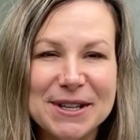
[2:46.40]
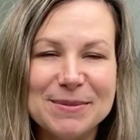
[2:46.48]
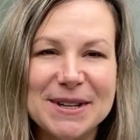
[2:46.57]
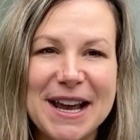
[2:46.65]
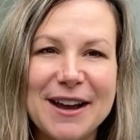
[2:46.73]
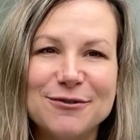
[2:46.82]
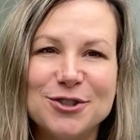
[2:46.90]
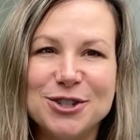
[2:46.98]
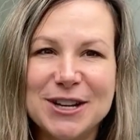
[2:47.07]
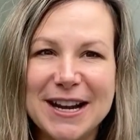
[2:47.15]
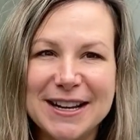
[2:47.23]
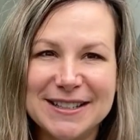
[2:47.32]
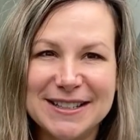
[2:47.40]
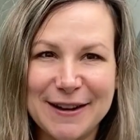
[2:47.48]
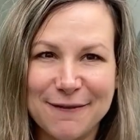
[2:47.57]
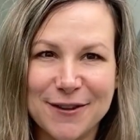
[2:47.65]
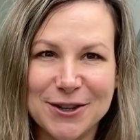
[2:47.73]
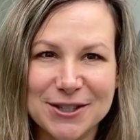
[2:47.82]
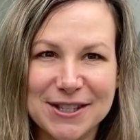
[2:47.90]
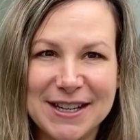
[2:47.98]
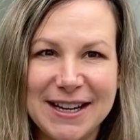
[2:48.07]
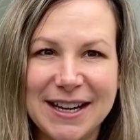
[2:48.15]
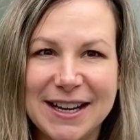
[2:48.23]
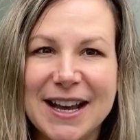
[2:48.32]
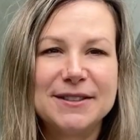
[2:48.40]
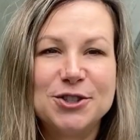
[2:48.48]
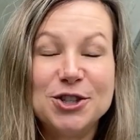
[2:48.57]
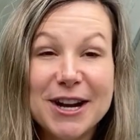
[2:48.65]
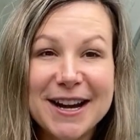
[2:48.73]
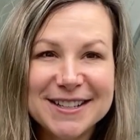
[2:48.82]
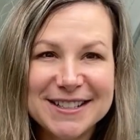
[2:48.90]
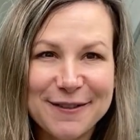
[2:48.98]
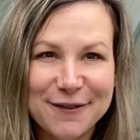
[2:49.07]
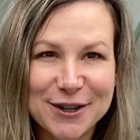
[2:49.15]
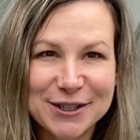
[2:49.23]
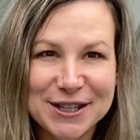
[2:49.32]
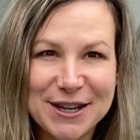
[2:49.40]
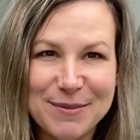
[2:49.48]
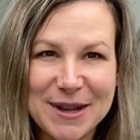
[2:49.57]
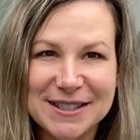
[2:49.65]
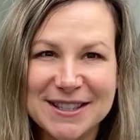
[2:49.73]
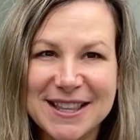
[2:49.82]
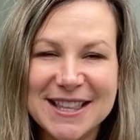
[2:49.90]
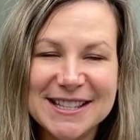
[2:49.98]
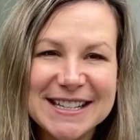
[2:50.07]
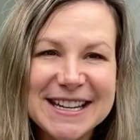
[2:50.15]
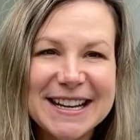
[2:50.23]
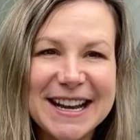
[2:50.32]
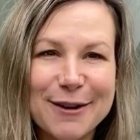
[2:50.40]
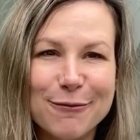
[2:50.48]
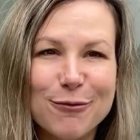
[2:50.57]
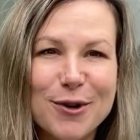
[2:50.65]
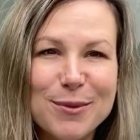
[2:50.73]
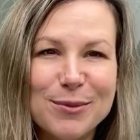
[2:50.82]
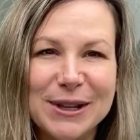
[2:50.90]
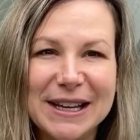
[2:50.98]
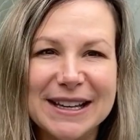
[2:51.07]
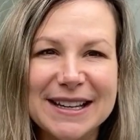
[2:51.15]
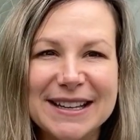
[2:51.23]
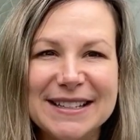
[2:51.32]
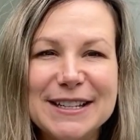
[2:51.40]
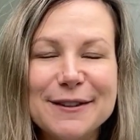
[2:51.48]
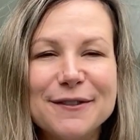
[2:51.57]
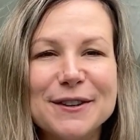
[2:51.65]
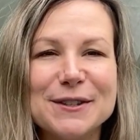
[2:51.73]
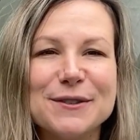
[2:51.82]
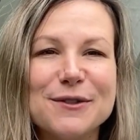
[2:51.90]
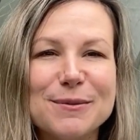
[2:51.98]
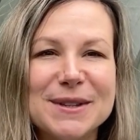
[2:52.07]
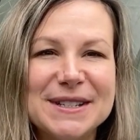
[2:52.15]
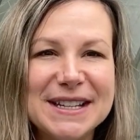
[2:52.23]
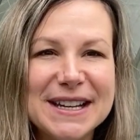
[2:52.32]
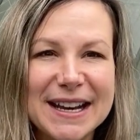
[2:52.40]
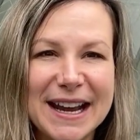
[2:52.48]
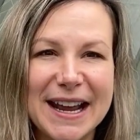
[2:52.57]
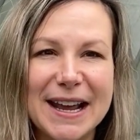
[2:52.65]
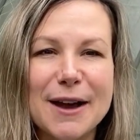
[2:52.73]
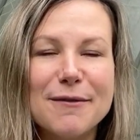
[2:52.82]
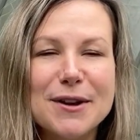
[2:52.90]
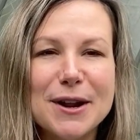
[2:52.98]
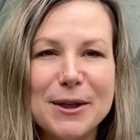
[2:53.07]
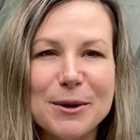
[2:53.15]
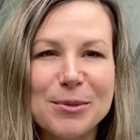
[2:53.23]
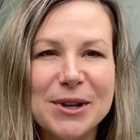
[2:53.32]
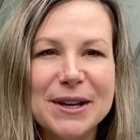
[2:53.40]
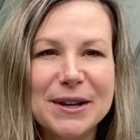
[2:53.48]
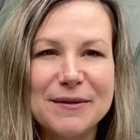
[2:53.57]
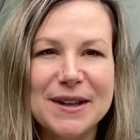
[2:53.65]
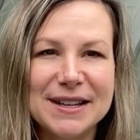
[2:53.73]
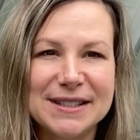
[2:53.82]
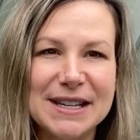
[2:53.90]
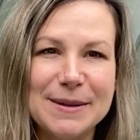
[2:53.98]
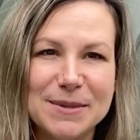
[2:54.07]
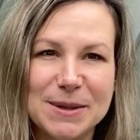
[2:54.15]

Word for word: them to have genetic diversity. Genetic diversity means that the DNA of one plant differs from the DNA of another plant of that same